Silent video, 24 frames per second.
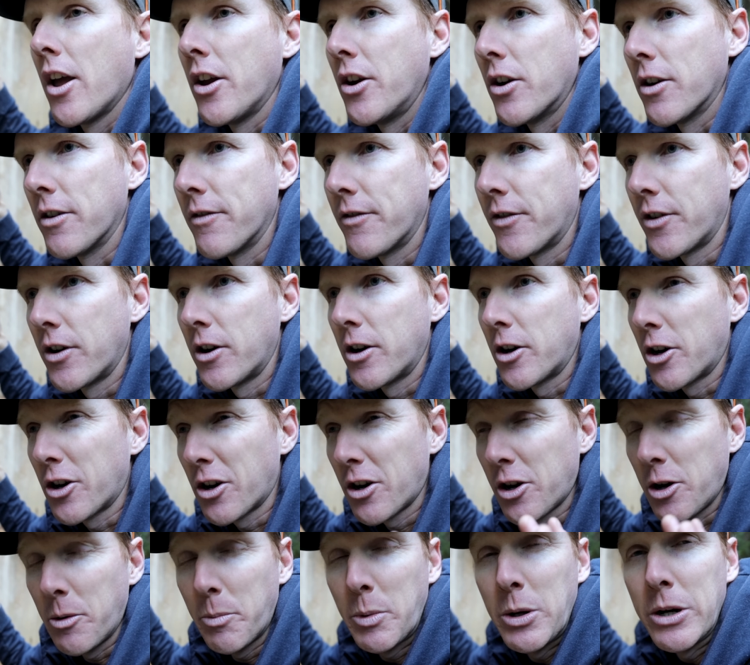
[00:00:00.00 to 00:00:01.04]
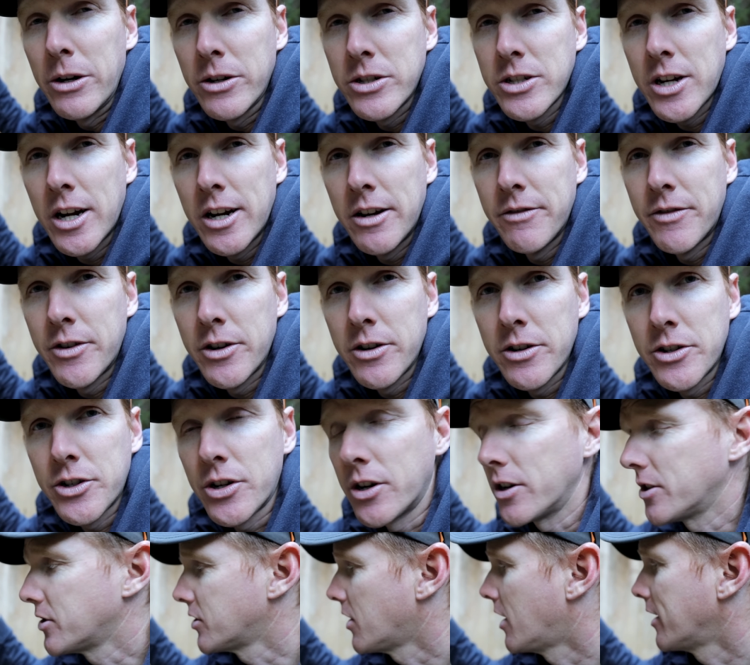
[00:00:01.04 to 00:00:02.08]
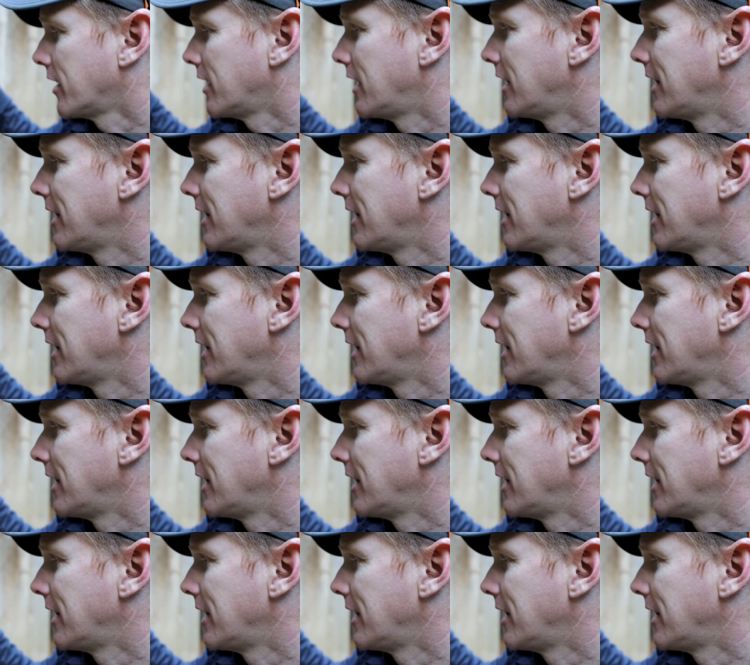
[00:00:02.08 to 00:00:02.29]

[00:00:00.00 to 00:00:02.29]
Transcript: Your PureSign inverter turns on,